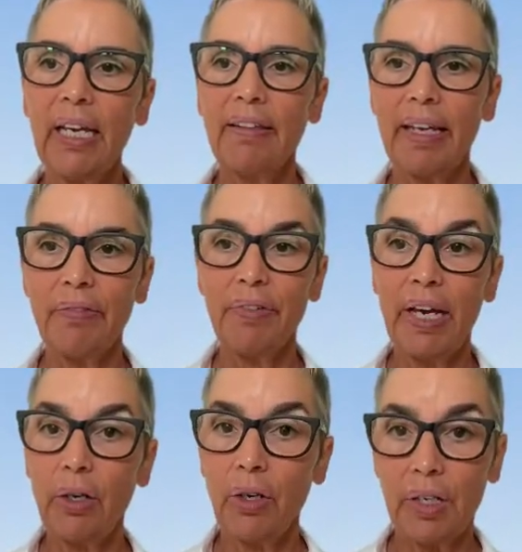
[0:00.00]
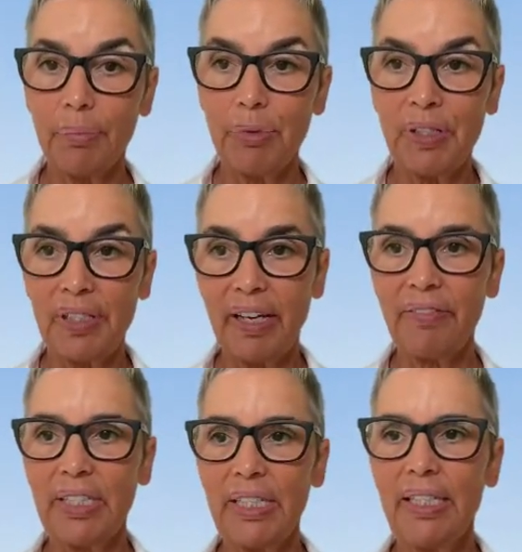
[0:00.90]
They've now gone up to
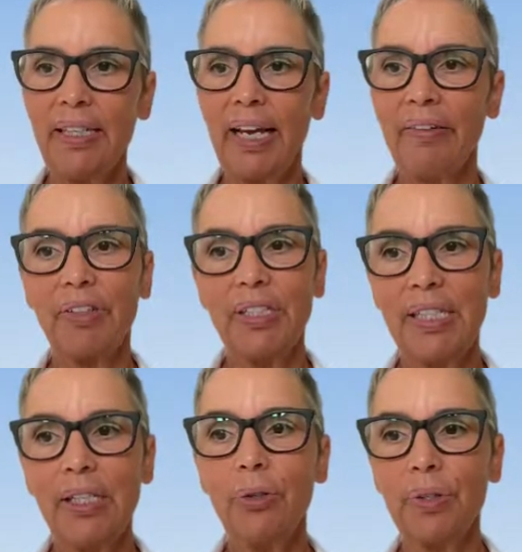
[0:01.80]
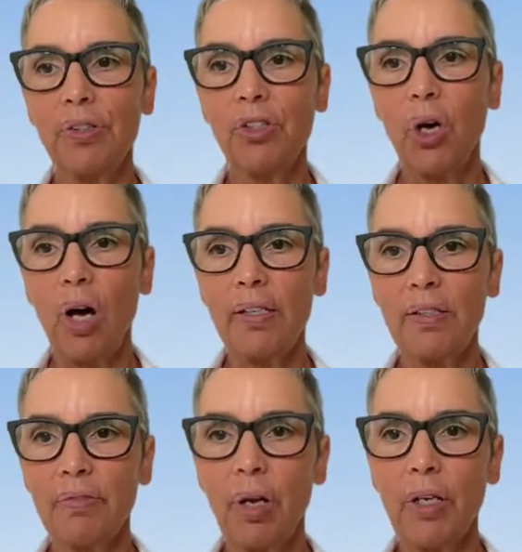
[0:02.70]
70. They have a decreased cost
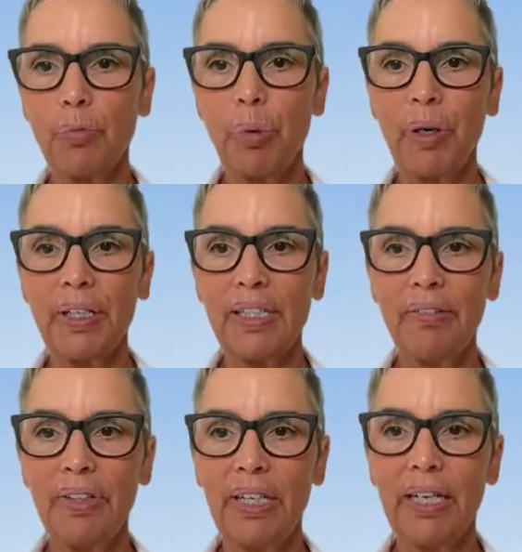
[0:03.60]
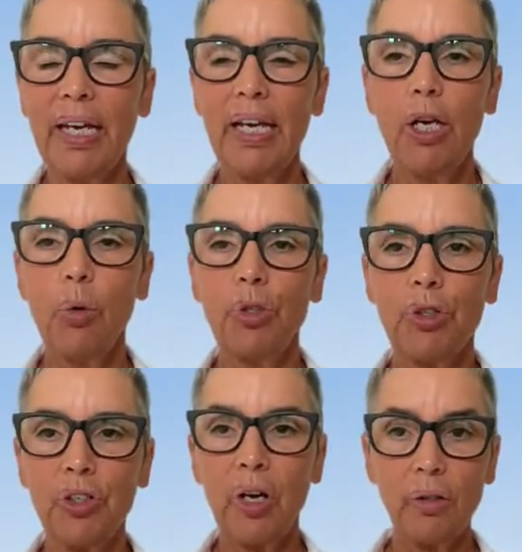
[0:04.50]
of lost productivity, which
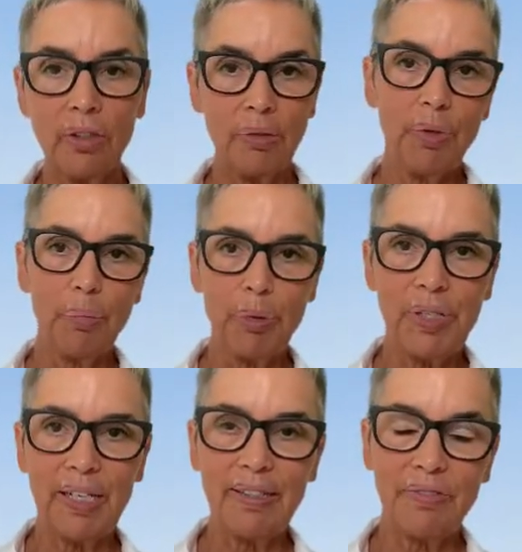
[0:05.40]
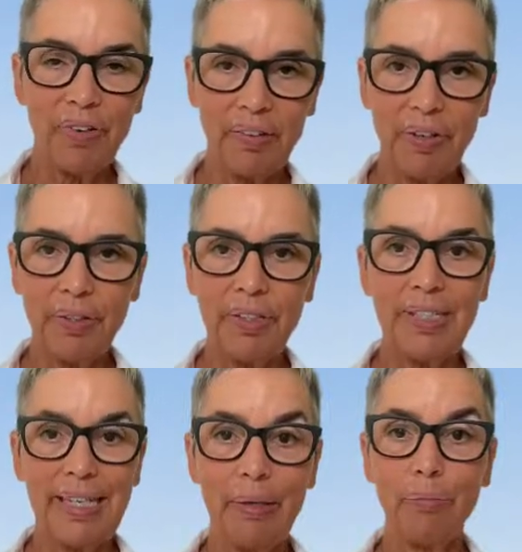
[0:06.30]
not only represents a
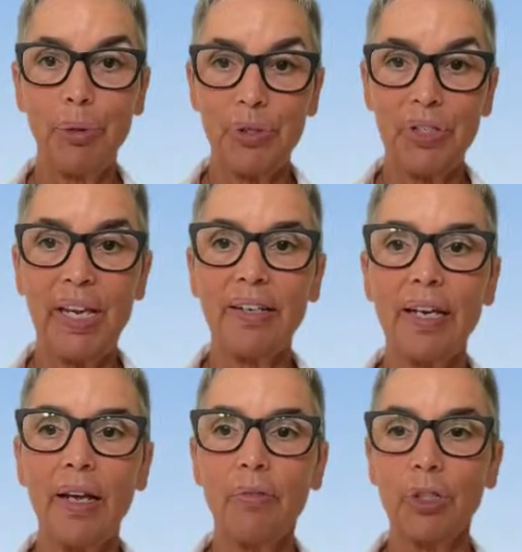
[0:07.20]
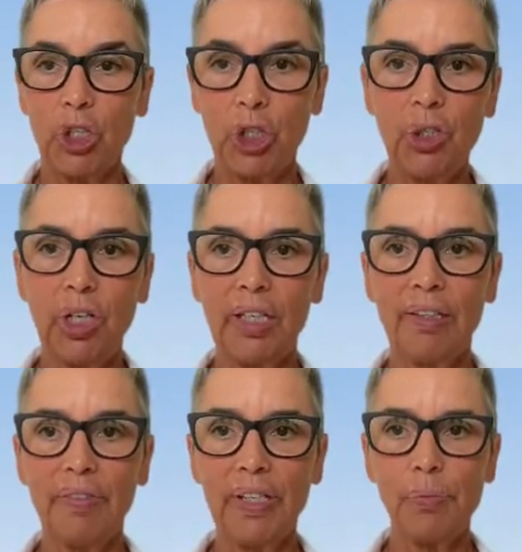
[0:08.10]
510% return on
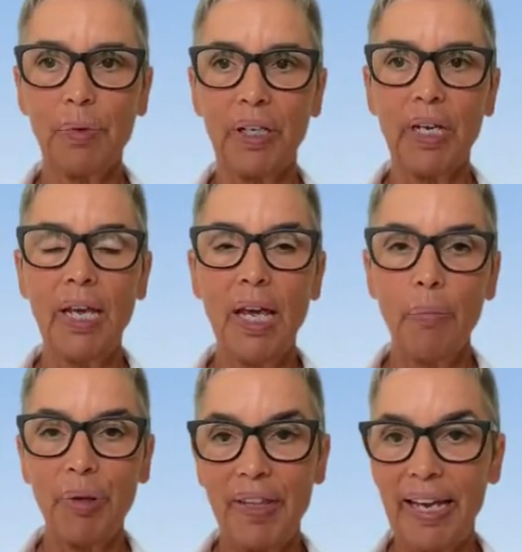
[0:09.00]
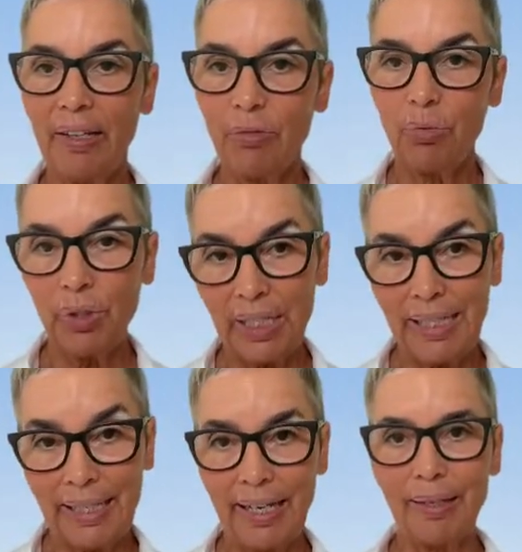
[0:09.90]
investment, but they have
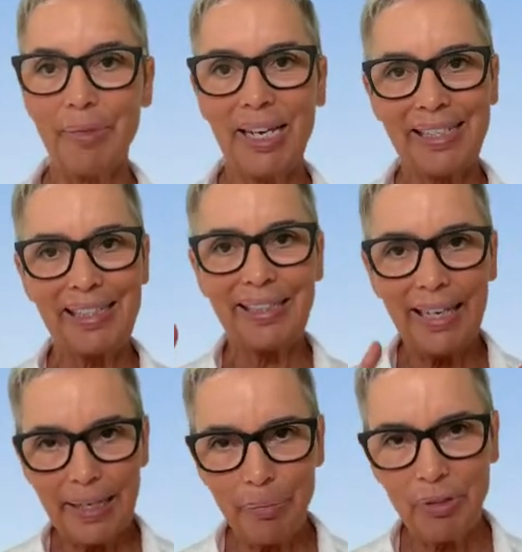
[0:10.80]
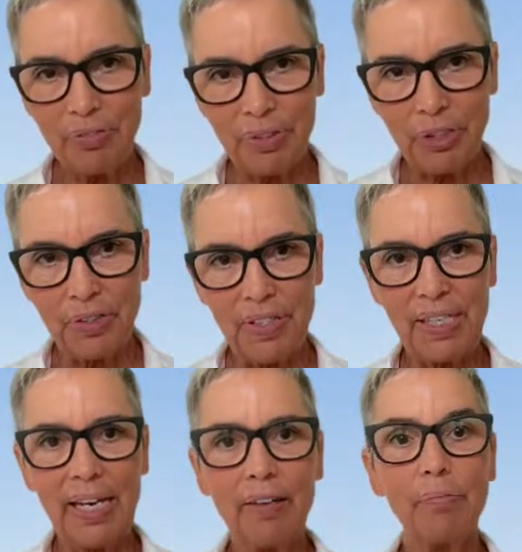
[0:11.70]
reclaimed as a labor
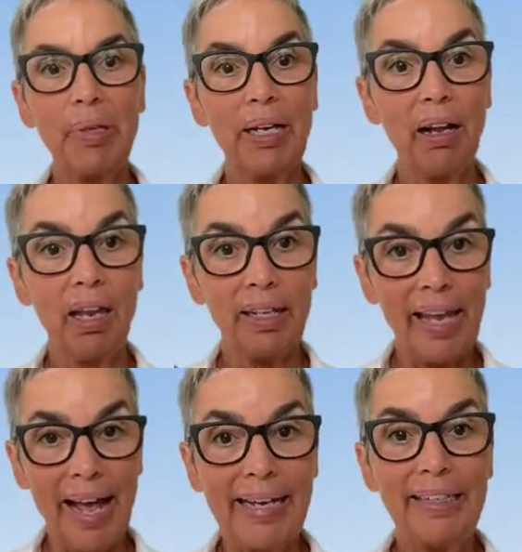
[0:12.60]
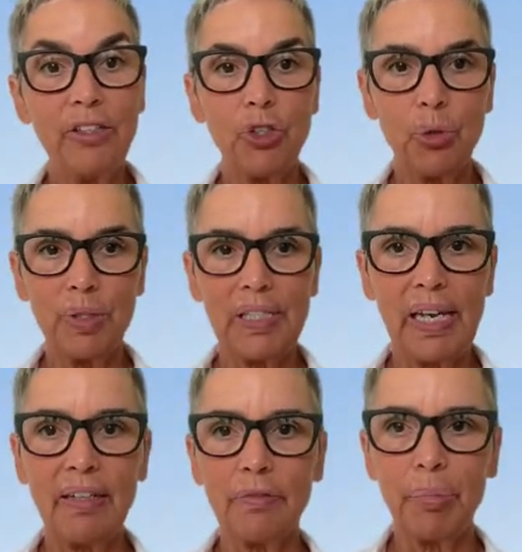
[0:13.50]
efficiency of being aligned to a set
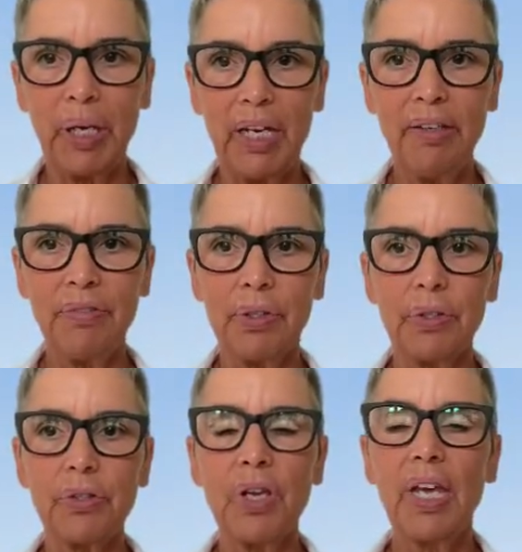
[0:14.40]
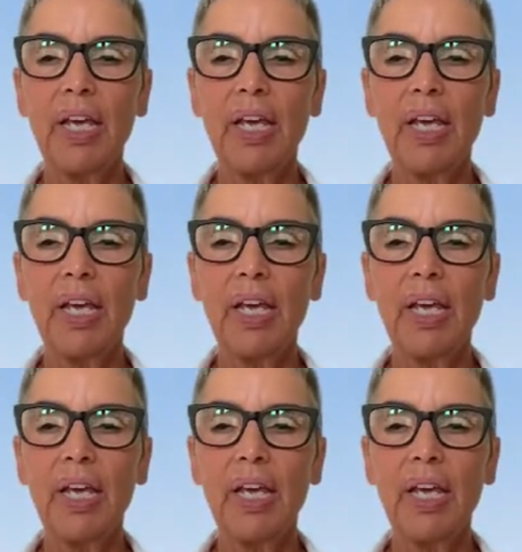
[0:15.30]
of behaviors